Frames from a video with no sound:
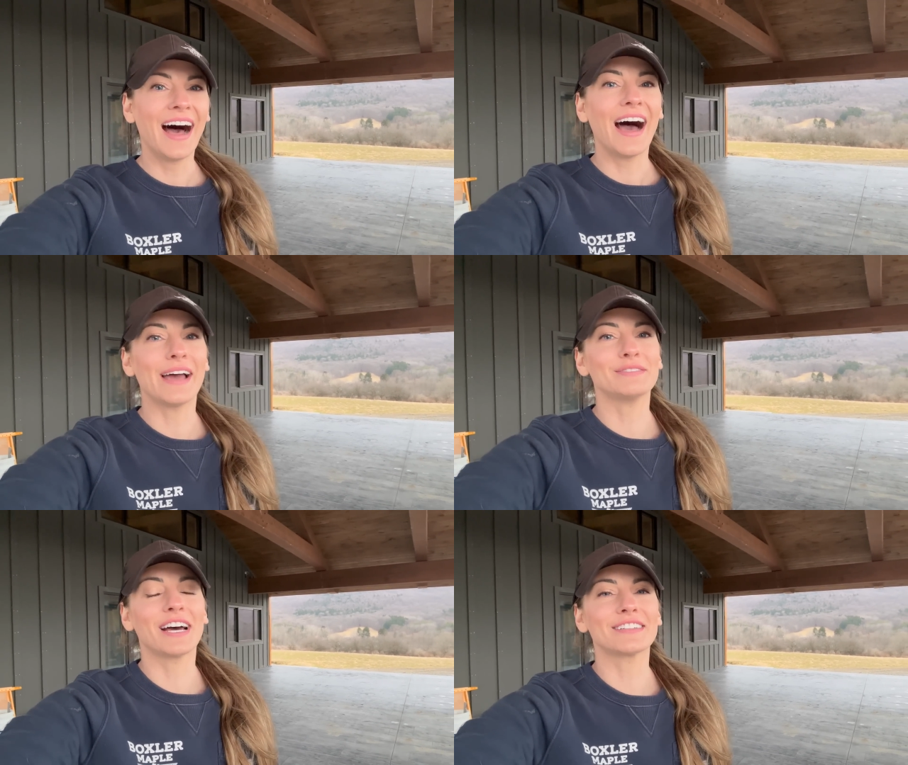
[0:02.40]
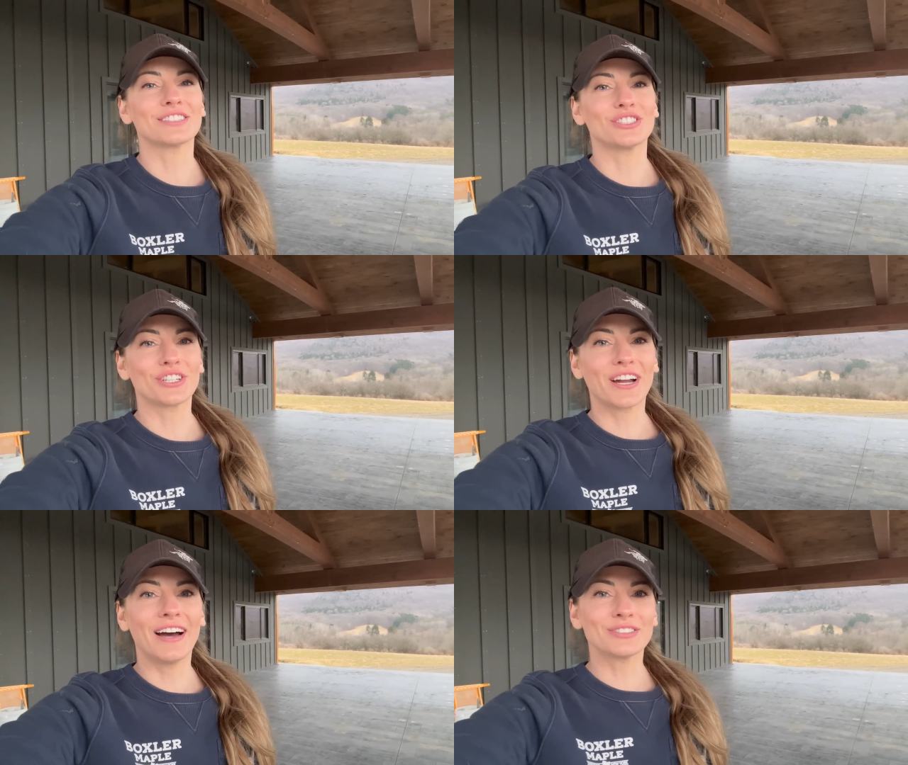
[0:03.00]
I'm down at the
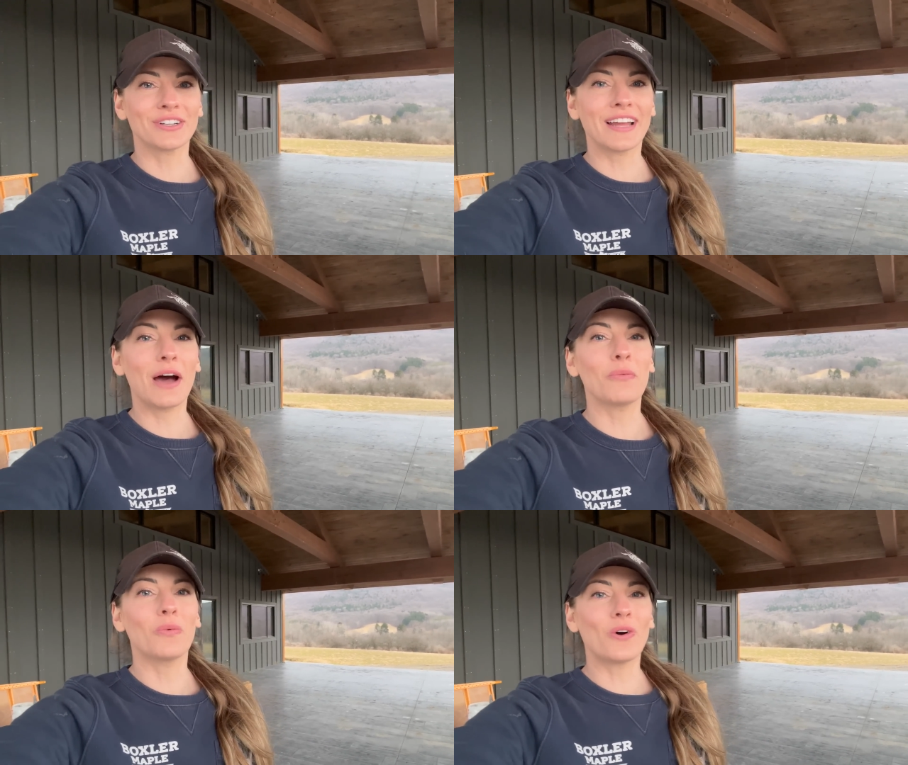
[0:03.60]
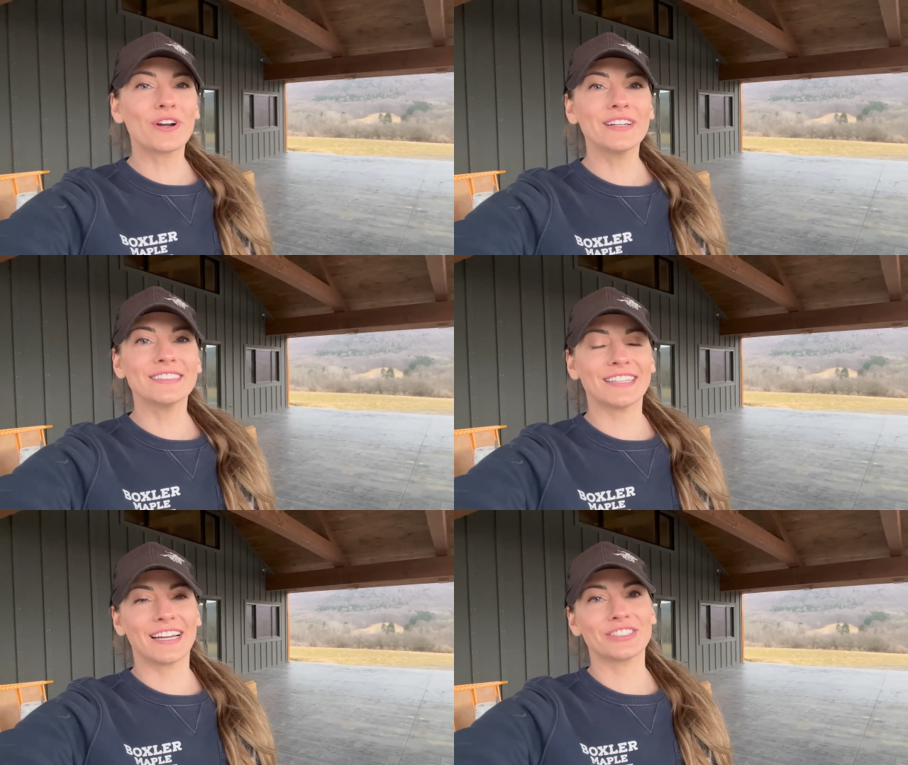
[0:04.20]
sugar house right now. Warren
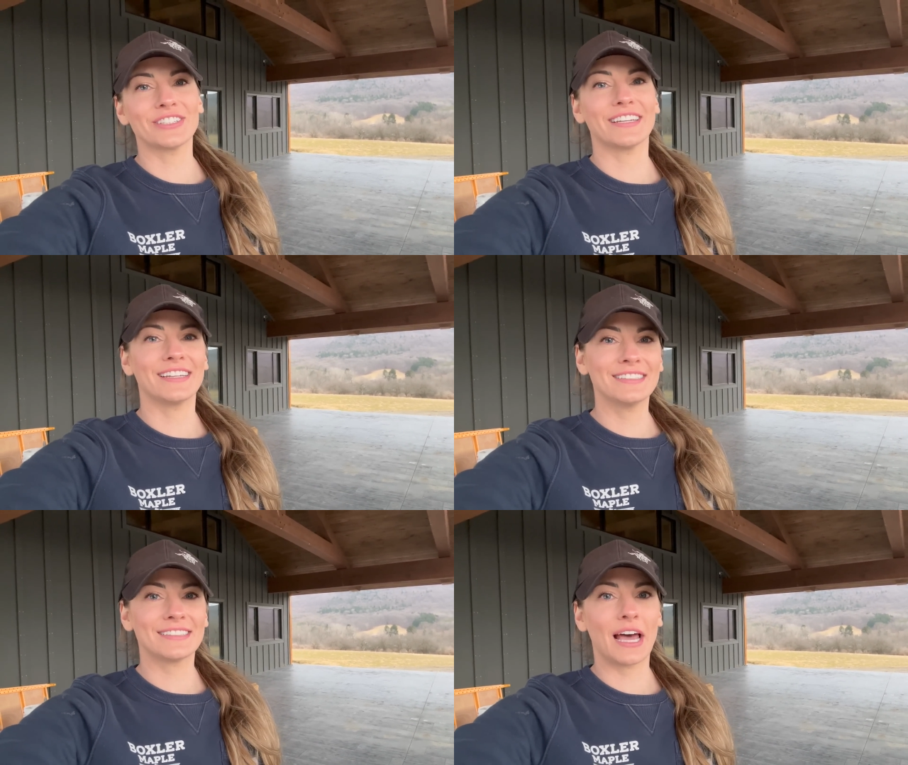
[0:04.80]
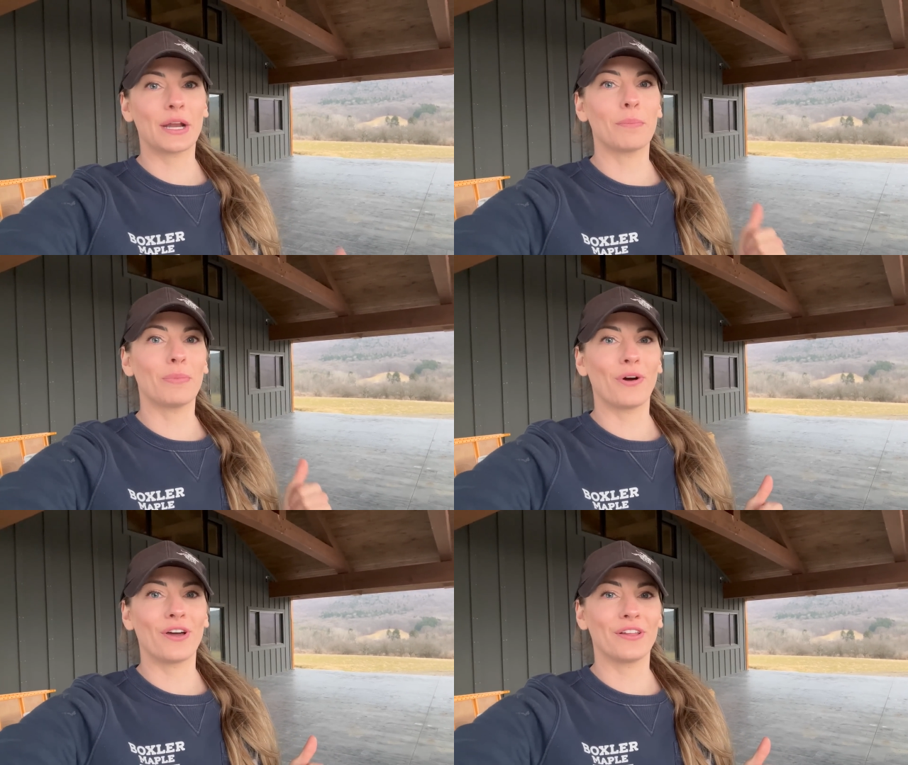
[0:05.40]
is actually inside
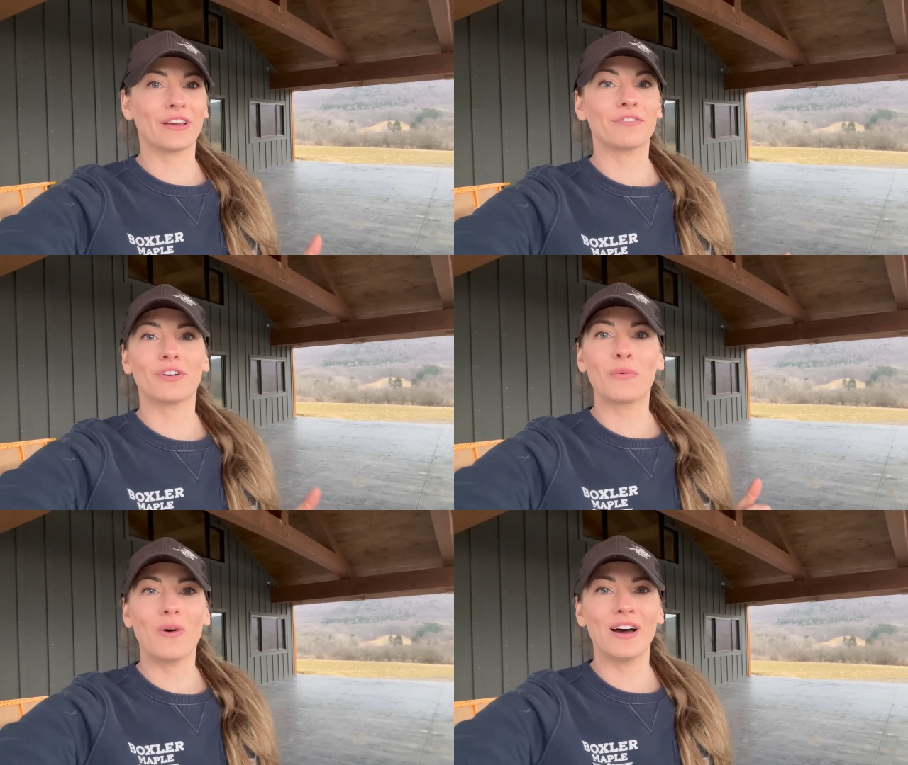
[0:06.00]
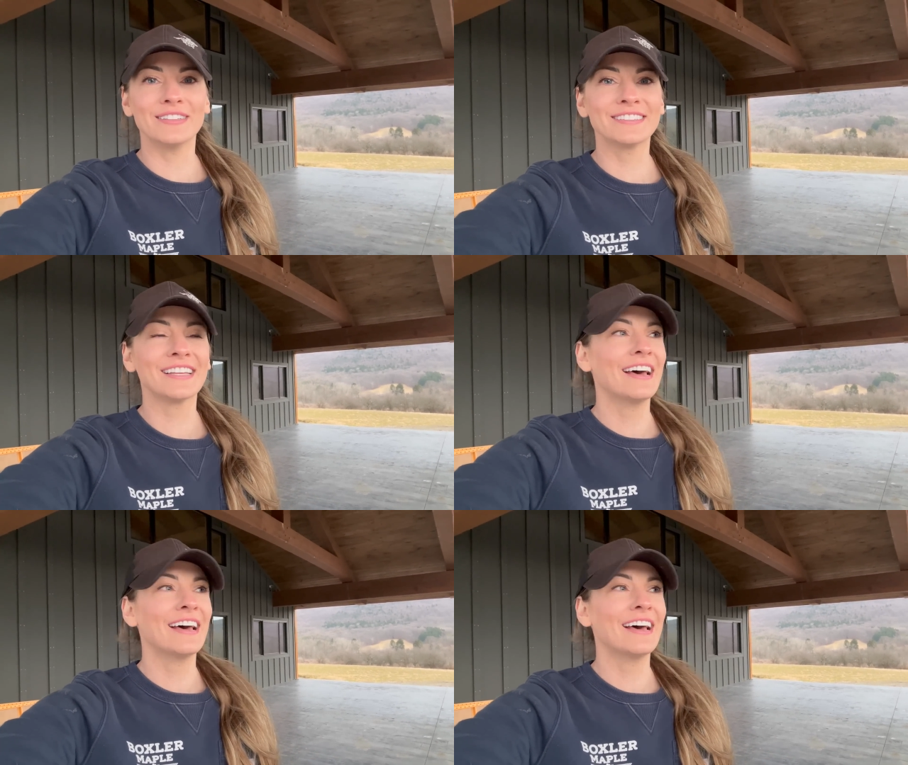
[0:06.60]
boiling for once.